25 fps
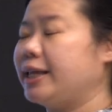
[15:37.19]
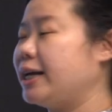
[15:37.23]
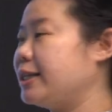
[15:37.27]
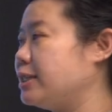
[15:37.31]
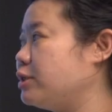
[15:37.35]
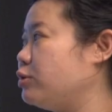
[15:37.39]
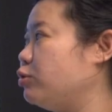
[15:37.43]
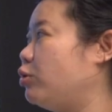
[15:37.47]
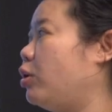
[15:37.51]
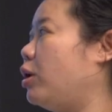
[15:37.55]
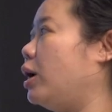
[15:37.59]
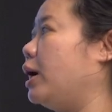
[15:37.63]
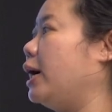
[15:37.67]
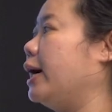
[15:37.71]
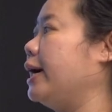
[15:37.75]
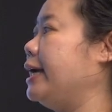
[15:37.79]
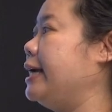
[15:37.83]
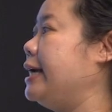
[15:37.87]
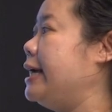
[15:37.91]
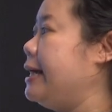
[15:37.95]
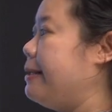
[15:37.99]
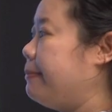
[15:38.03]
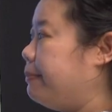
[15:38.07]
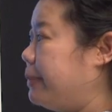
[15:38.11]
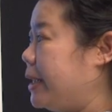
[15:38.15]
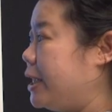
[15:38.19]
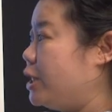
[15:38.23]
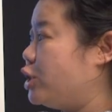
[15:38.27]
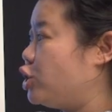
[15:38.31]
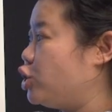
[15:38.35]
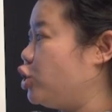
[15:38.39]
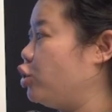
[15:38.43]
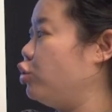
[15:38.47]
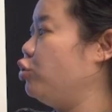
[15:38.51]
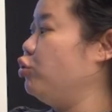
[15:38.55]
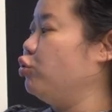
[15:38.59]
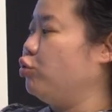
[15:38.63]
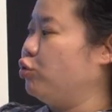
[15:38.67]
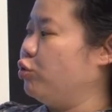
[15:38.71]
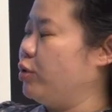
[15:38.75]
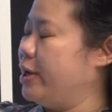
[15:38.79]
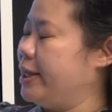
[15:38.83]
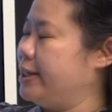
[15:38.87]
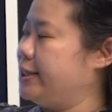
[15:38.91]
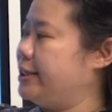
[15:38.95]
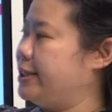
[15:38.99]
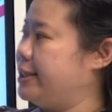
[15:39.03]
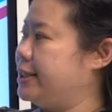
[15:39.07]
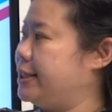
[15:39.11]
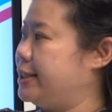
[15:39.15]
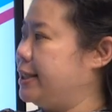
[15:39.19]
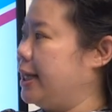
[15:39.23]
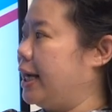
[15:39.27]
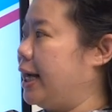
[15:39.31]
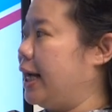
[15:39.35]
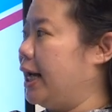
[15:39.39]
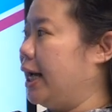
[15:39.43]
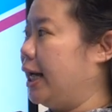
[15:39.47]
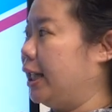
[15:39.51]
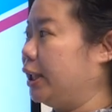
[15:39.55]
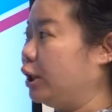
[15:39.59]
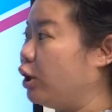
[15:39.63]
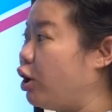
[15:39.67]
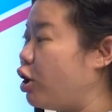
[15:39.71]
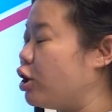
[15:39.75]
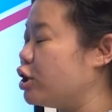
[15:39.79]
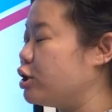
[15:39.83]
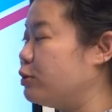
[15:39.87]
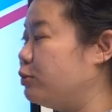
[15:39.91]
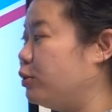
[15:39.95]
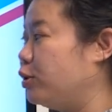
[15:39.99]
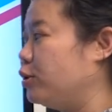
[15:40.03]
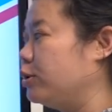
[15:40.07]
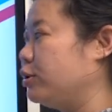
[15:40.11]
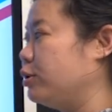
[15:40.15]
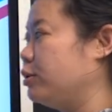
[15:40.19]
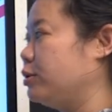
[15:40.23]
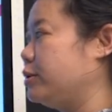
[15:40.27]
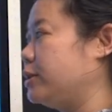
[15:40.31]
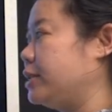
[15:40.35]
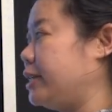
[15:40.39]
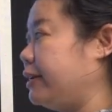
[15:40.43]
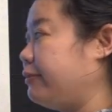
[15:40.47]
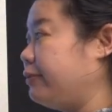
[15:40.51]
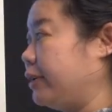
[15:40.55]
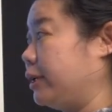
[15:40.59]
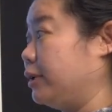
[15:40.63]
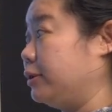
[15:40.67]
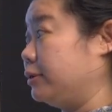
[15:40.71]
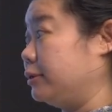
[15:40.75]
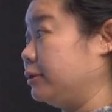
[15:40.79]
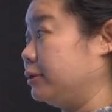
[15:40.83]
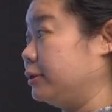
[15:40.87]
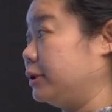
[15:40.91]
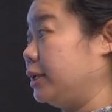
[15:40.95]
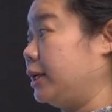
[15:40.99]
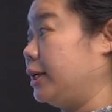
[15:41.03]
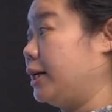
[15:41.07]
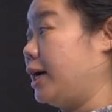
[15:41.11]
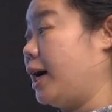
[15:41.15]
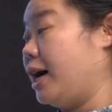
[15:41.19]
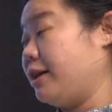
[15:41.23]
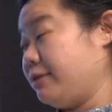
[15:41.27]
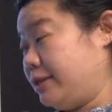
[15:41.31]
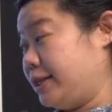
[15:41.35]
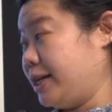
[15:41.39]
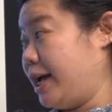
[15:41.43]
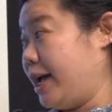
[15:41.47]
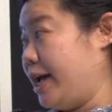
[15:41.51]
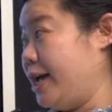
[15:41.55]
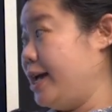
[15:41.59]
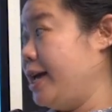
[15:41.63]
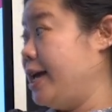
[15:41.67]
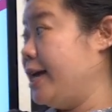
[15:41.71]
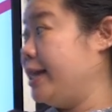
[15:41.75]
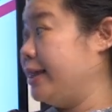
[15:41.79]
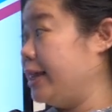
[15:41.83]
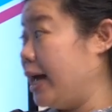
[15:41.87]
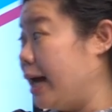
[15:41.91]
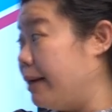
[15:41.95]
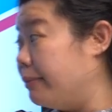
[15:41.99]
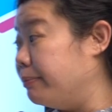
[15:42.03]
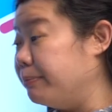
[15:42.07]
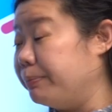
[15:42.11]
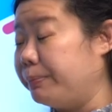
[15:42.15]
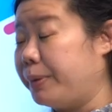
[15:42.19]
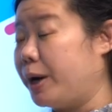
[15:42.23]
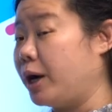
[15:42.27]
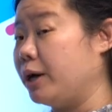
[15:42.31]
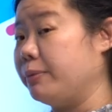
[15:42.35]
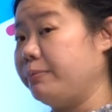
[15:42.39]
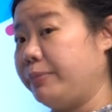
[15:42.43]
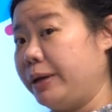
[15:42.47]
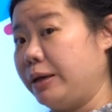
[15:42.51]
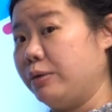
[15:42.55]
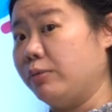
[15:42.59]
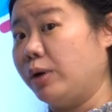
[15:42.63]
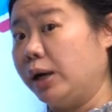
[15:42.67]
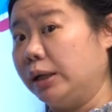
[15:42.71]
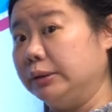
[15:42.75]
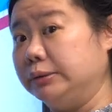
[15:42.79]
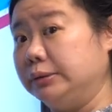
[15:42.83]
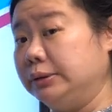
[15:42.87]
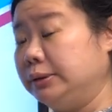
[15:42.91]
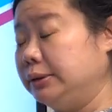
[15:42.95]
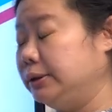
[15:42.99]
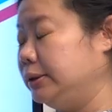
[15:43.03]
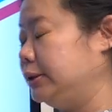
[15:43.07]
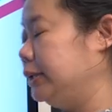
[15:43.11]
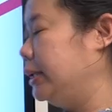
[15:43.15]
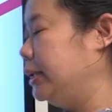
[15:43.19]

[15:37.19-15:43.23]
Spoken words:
That's why B2 is a lot more difficult, I'd say, than part B1.